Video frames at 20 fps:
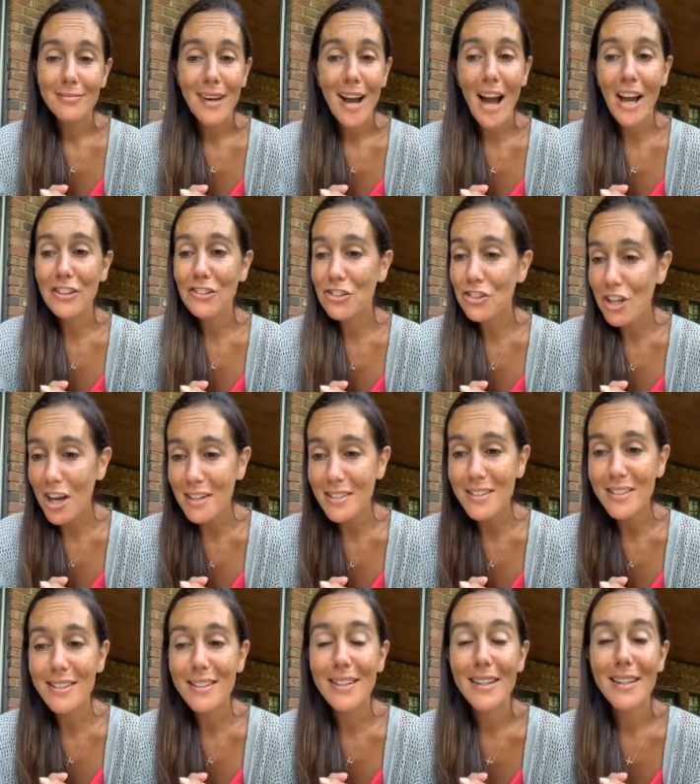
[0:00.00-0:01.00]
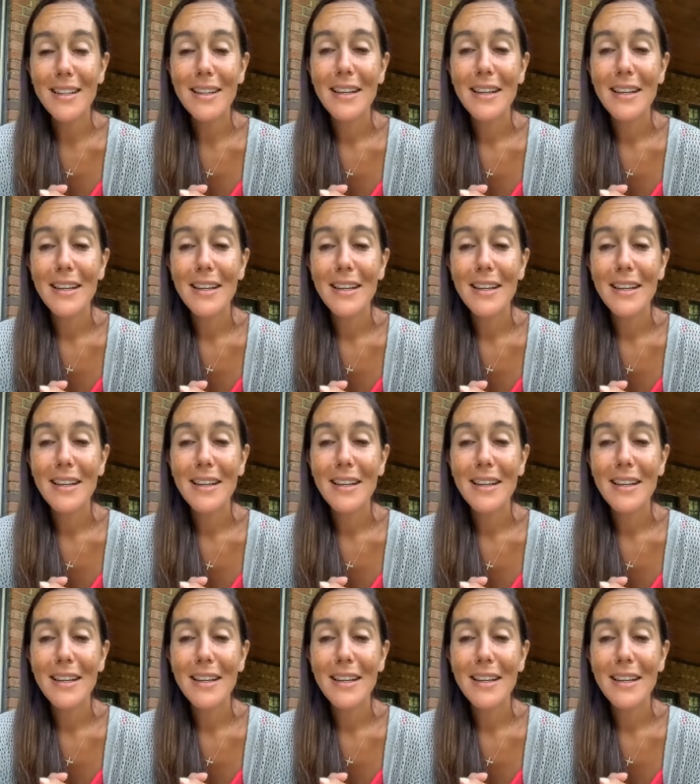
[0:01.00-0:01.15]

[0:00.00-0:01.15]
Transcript: I just